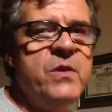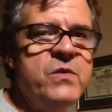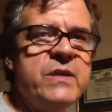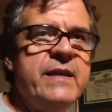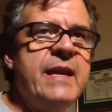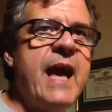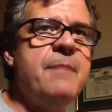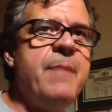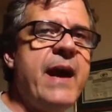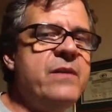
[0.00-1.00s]
Usually not a
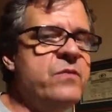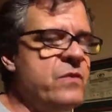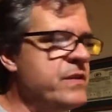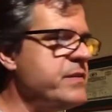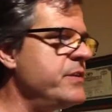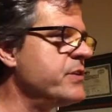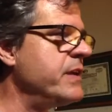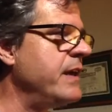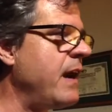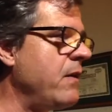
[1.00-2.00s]
bad decision
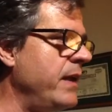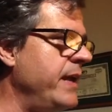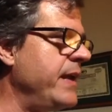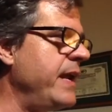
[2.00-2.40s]
in our league.